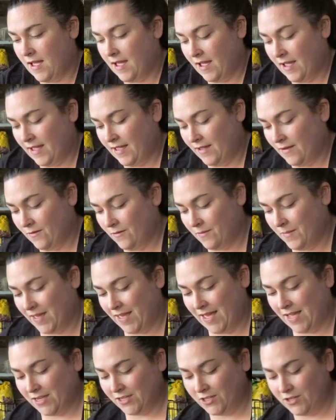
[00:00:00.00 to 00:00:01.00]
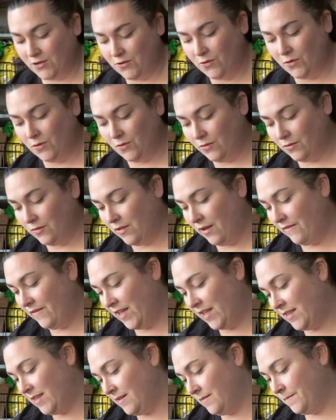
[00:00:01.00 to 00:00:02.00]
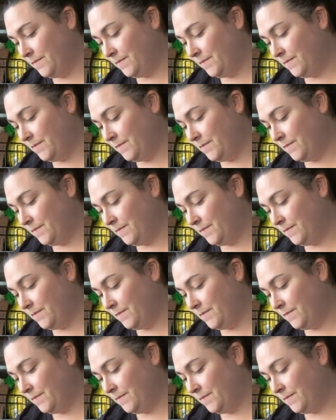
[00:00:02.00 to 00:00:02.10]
Hey, oh my gosh, I know you love it.